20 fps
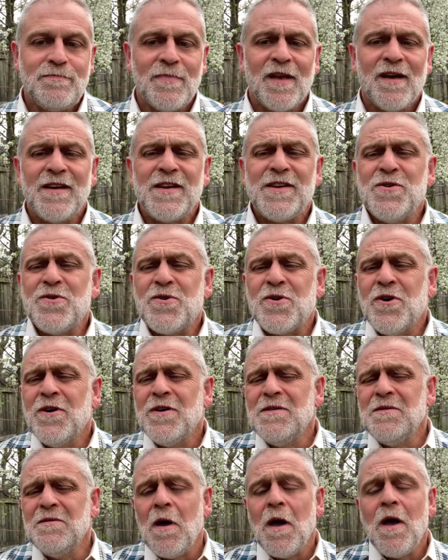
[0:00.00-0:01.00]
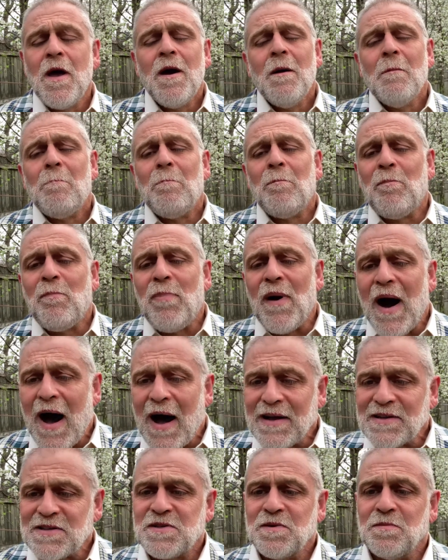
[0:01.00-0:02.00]
like you couldn't
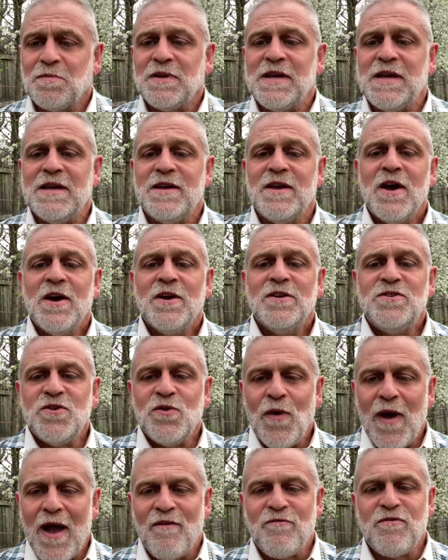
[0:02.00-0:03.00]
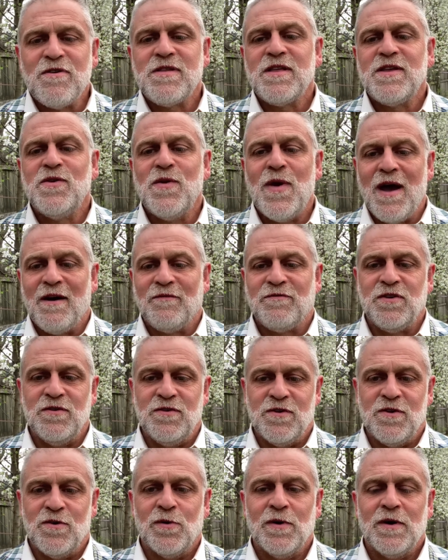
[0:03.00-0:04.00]
possibly do everything you have to
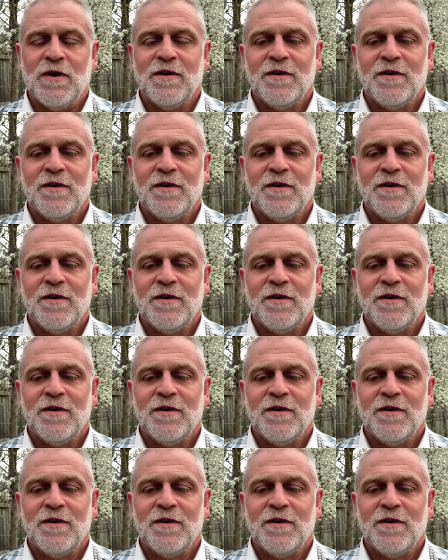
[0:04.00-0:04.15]
do,